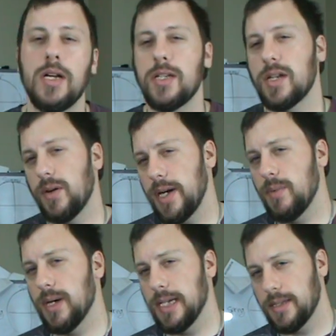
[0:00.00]
So
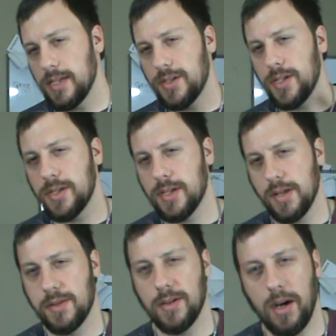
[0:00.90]
anyways, that's just a
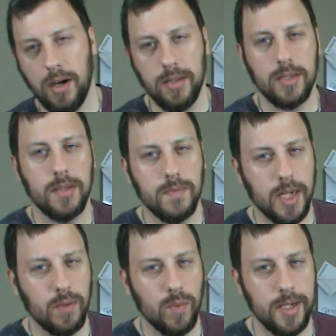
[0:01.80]
thought that
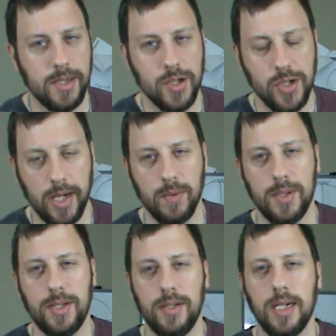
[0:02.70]
I wanted to share
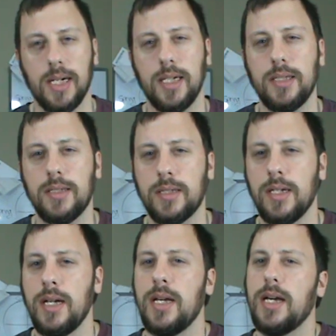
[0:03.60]
with you guys.
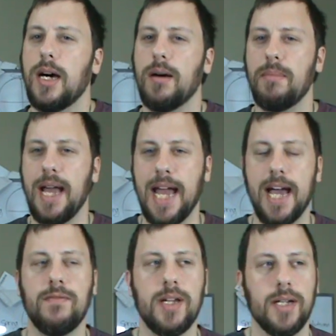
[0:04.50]

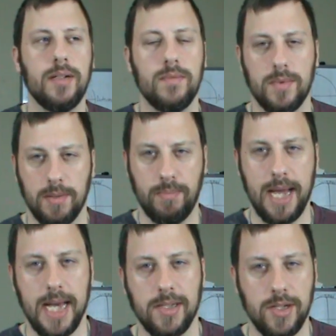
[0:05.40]
Having the
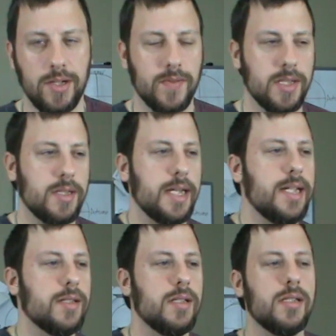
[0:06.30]
passage of the
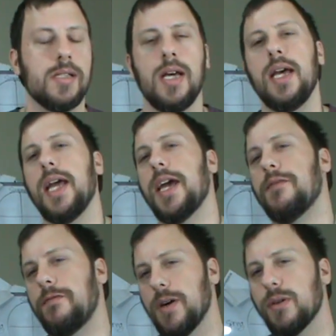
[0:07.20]
seasons and
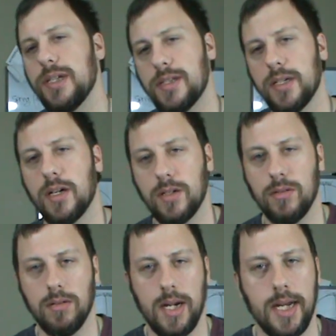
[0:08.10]
focusing on
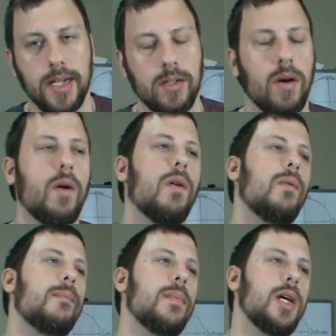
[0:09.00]
creating a
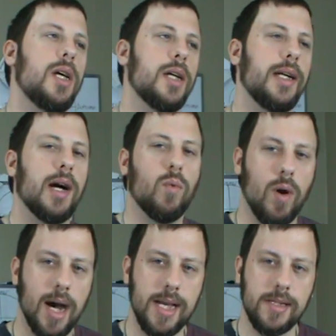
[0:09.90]
goal. Now,
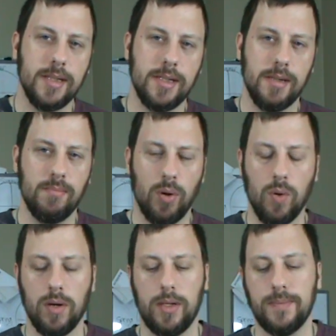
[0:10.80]
why is this
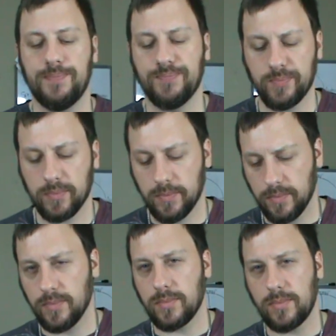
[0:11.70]
important?
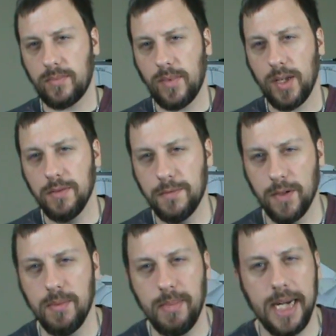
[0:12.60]

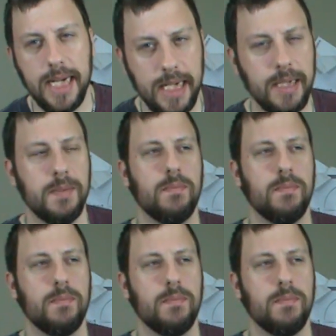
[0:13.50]
For me,